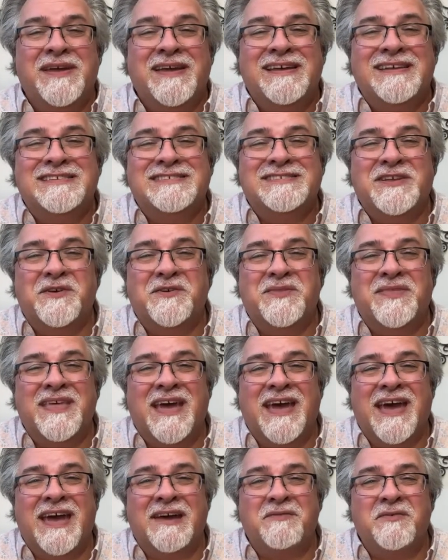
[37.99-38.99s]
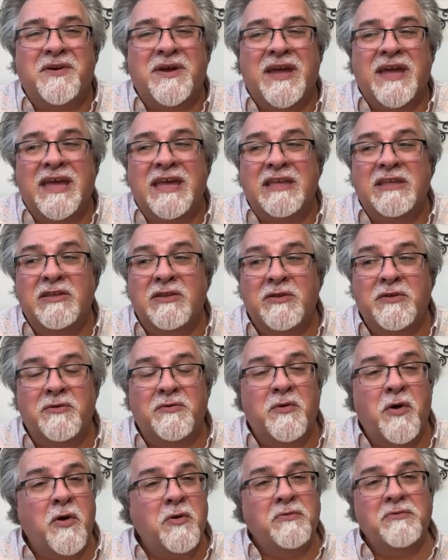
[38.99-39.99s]
so that way
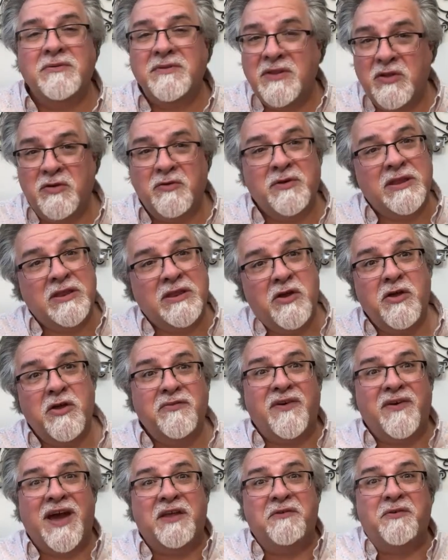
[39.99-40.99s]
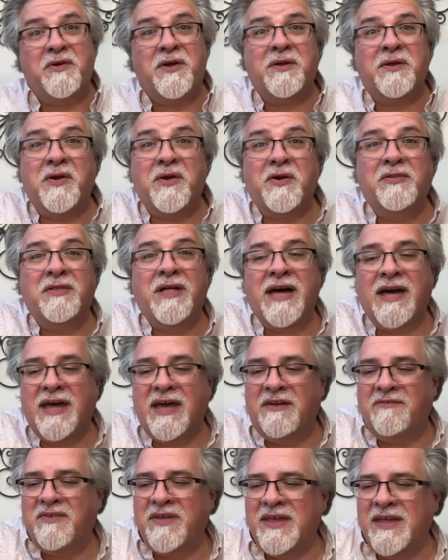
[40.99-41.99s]
you'll get notified when I go
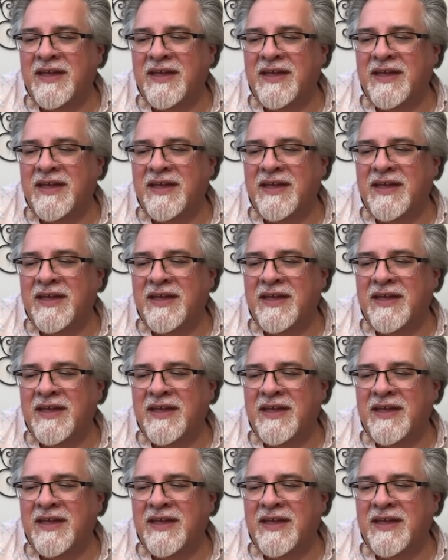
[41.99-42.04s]
live.